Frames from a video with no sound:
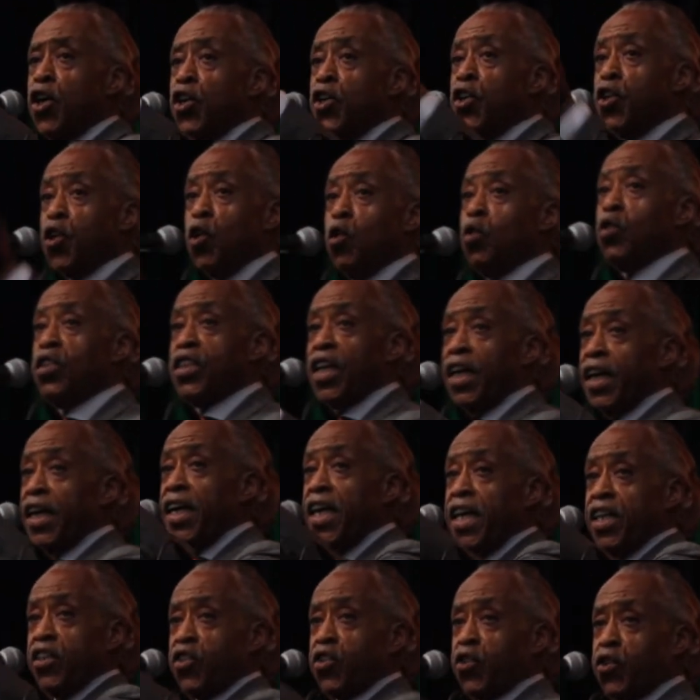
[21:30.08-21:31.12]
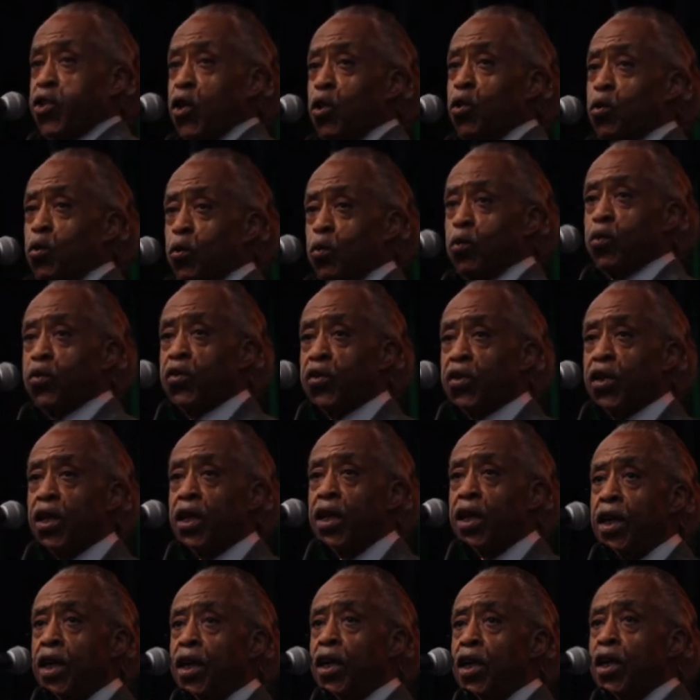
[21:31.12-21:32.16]
using his tools.
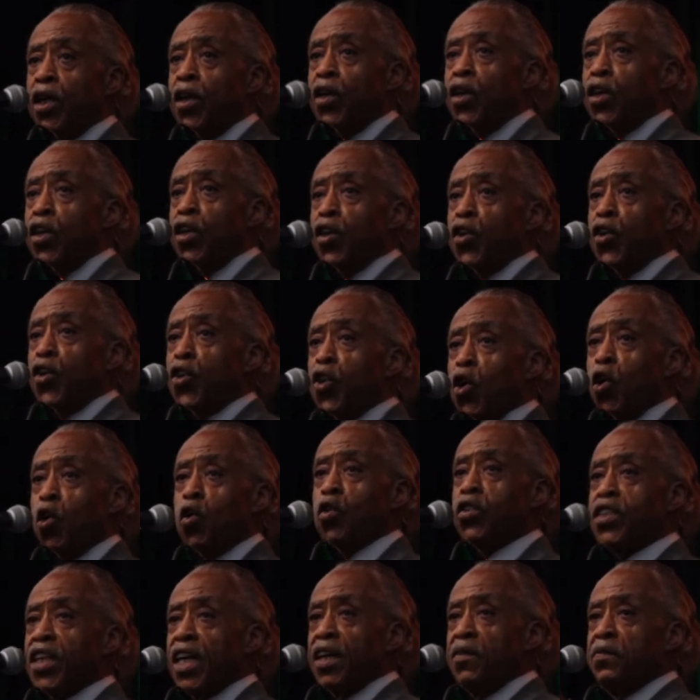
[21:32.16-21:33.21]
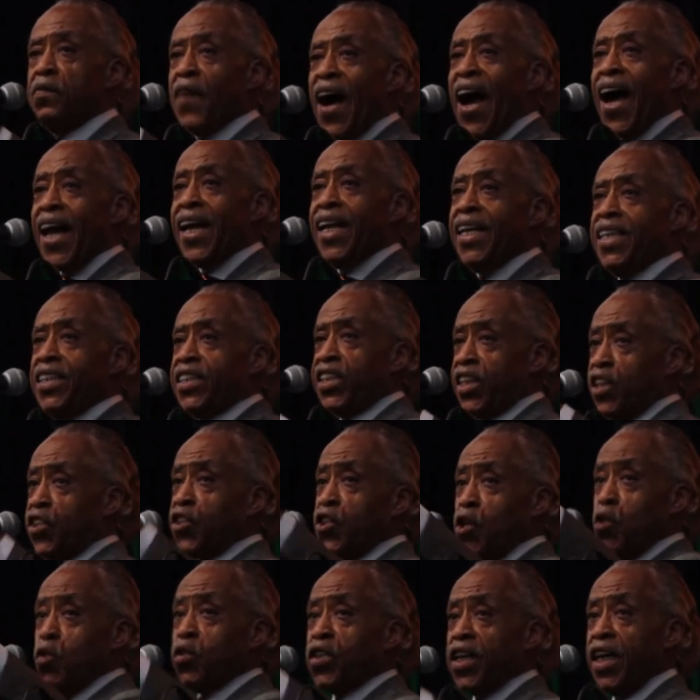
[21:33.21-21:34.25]
Using violence is
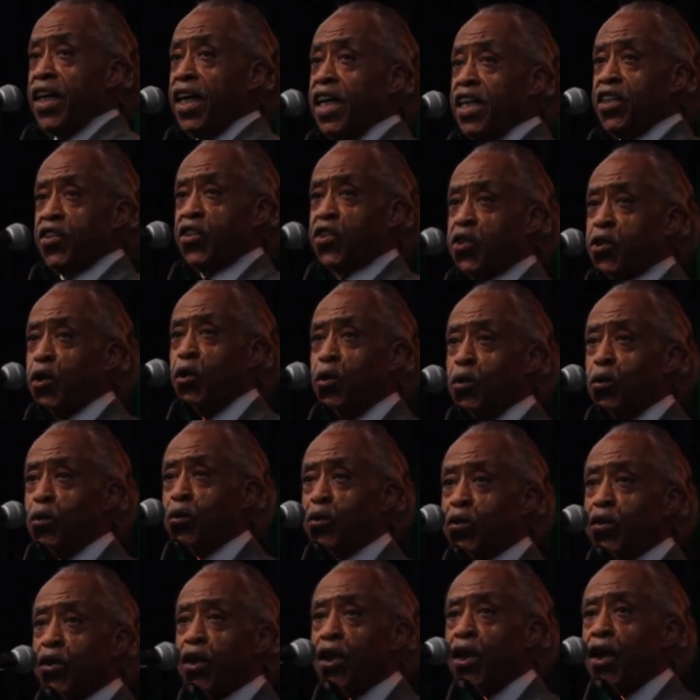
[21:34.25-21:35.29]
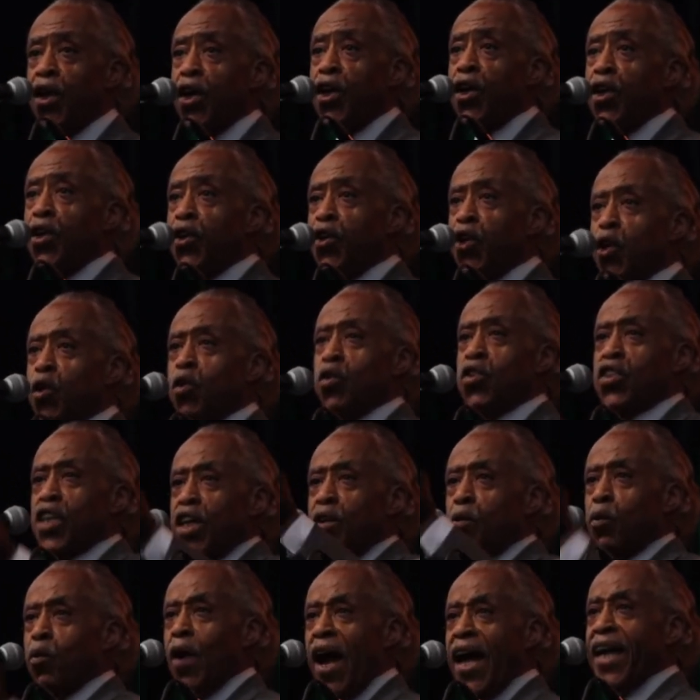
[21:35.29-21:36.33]
using his tools.
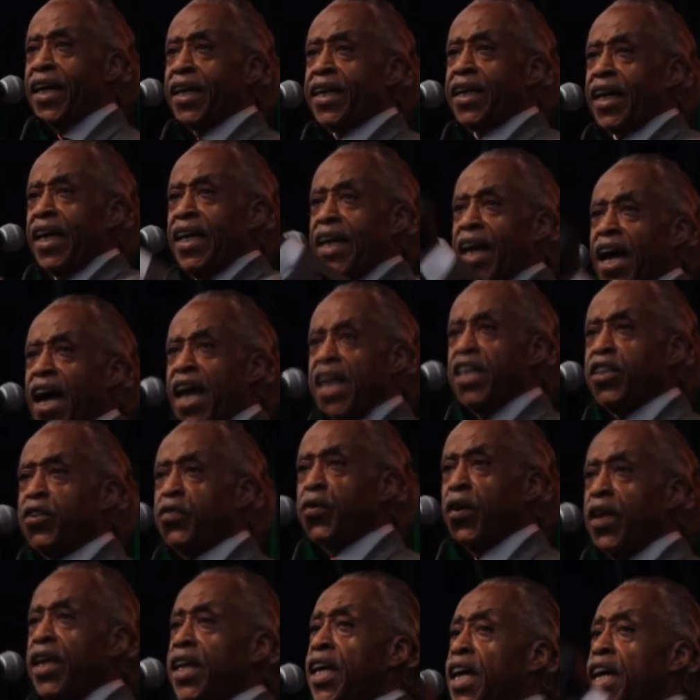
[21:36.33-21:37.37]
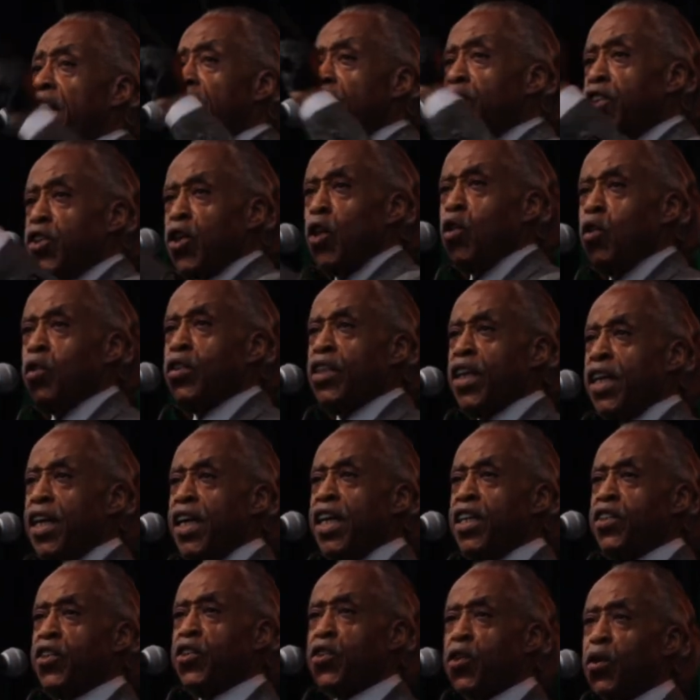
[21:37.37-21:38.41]
Using rank and hatred is using
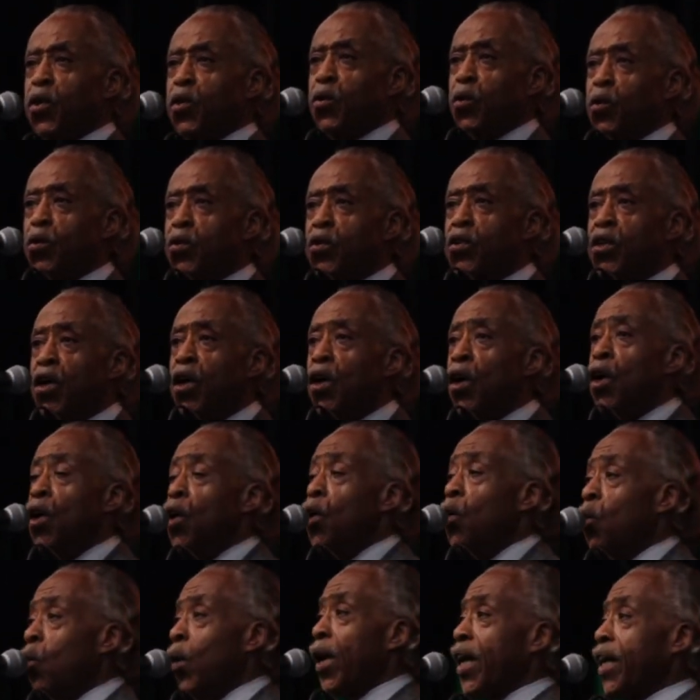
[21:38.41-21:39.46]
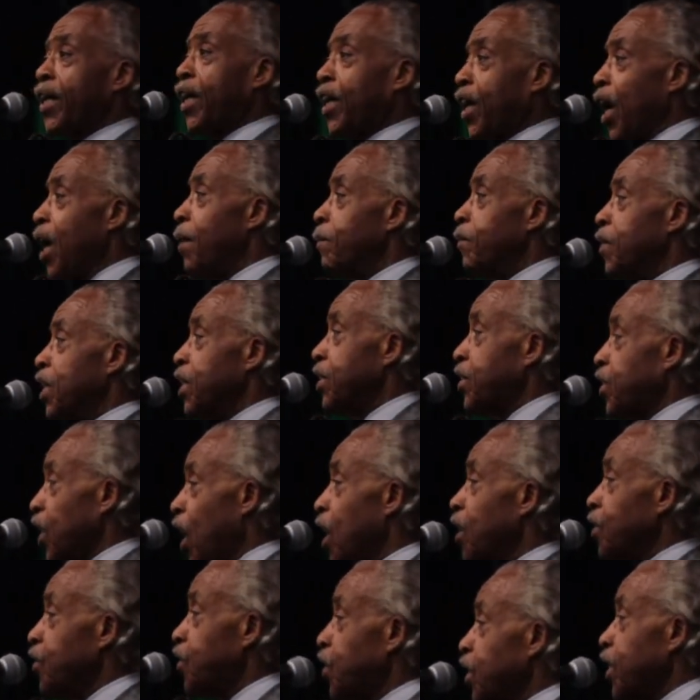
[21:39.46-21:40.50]
his tools. We come to
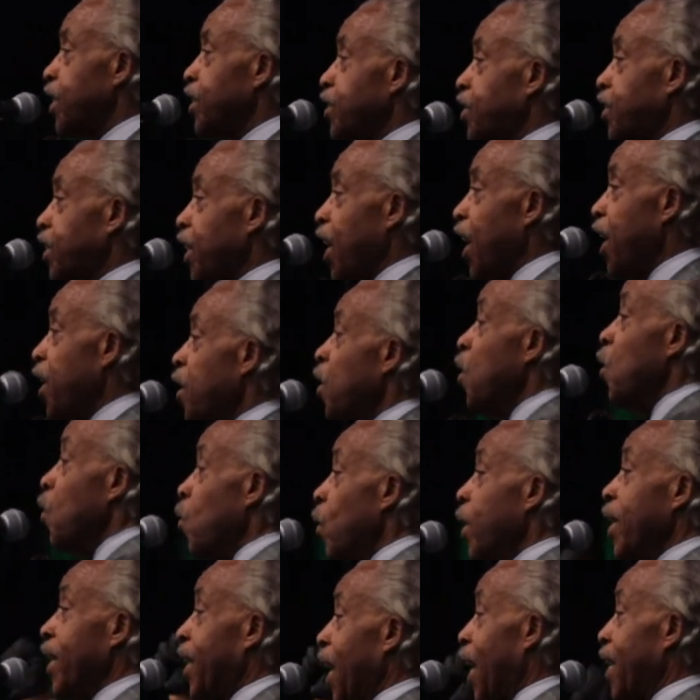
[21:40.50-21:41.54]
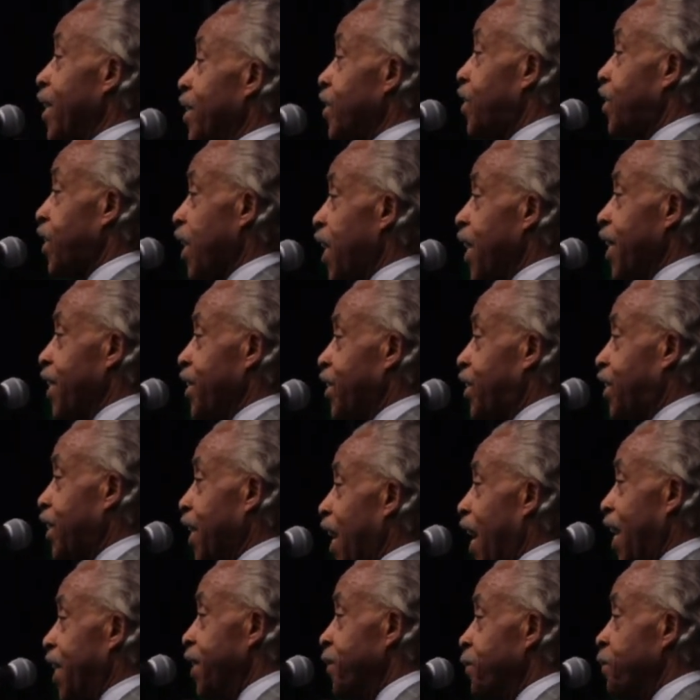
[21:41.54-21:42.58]
Tulsa to say we got a
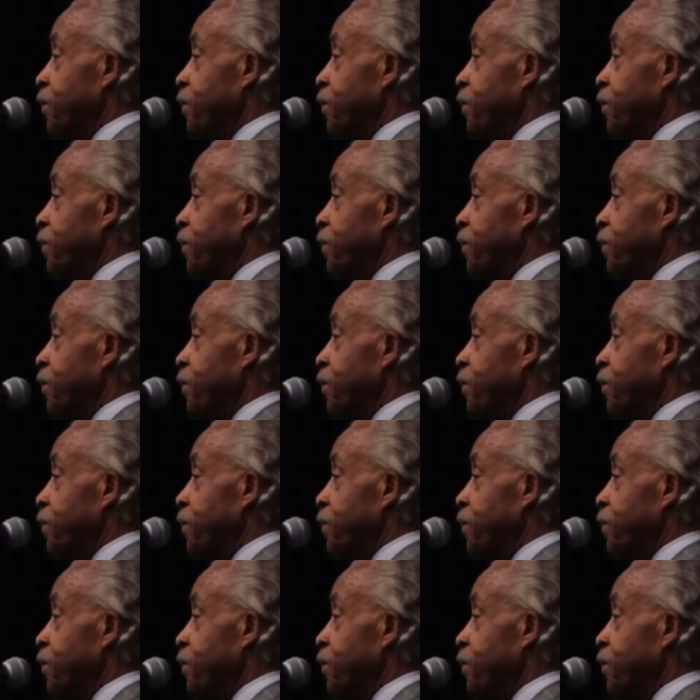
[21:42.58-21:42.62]
slingshot